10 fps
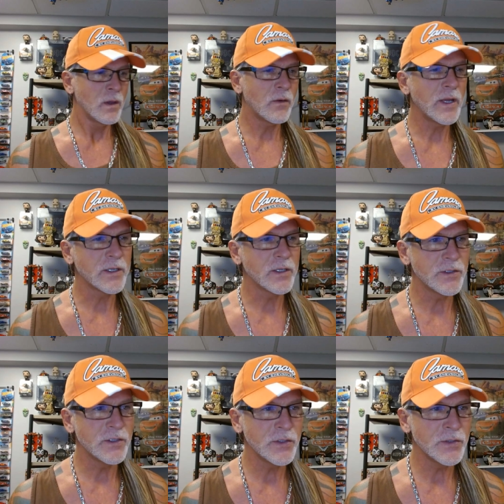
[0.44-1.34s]
All right,
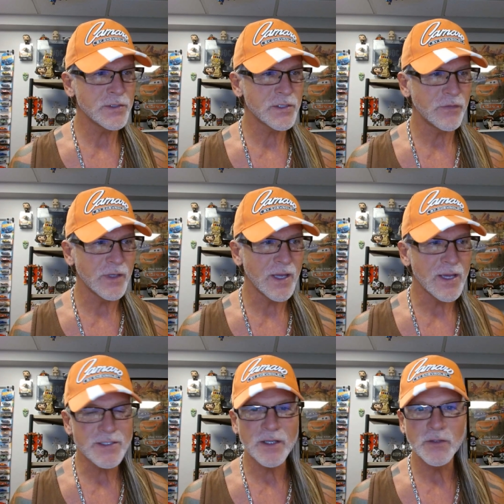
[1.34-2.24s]
good news if you
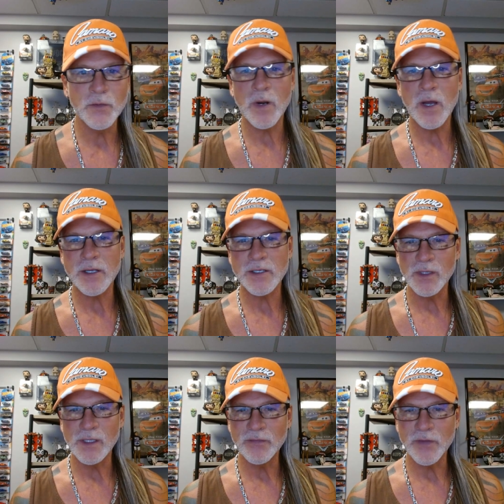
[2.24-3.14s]
guys like new products
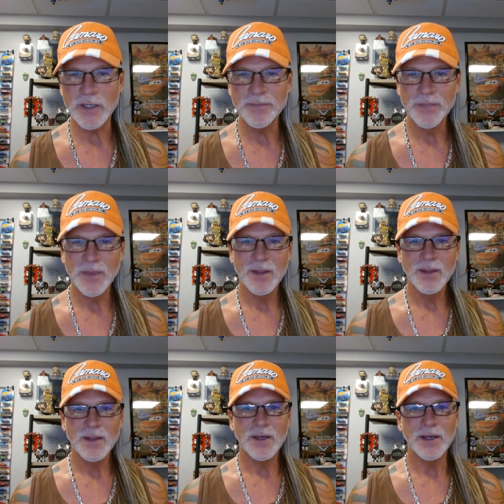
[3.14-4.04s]
with Live Good.
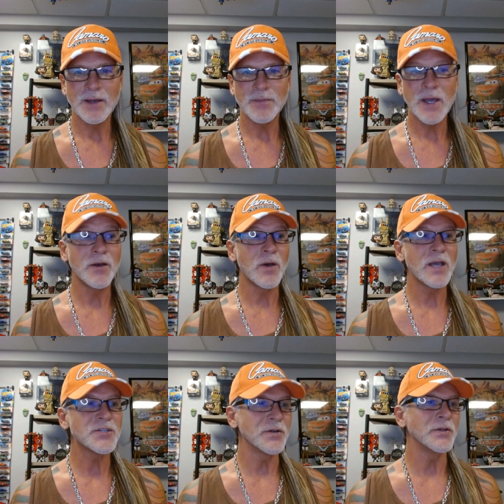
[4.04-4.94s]
Uh, I know
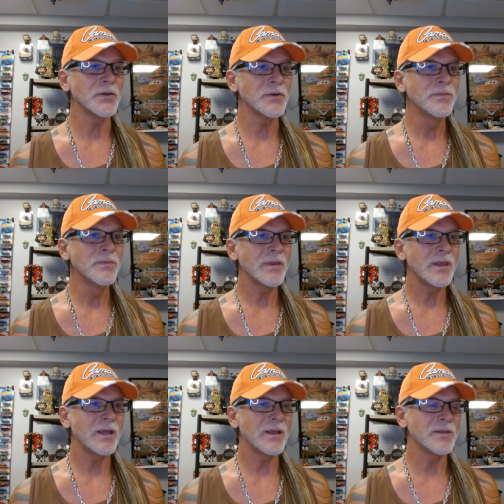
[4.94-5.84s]
I sure do.
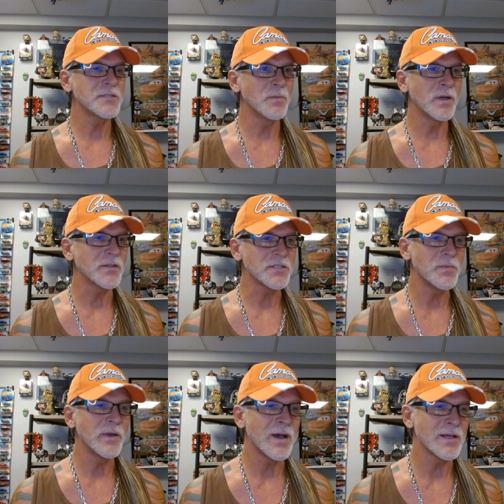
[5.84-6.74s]
And this month it's
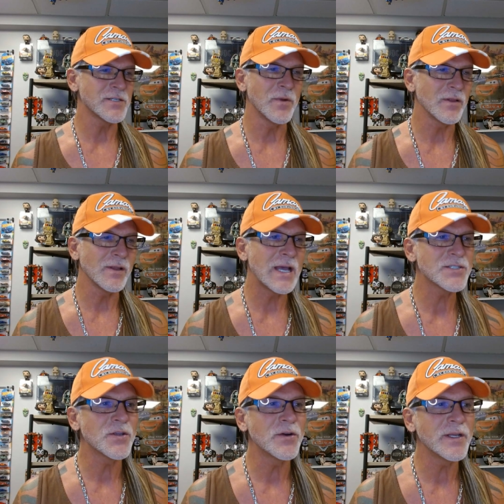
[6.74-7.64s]
been awesome, or the
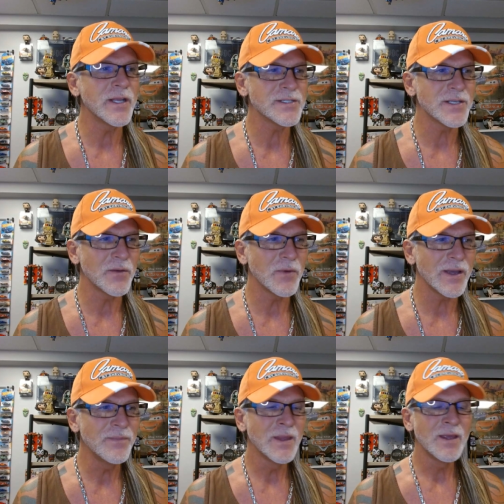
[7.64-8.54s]
last 30 days
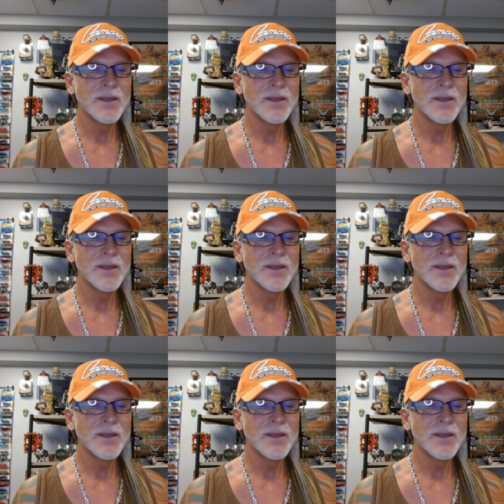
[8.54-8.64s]
anyway.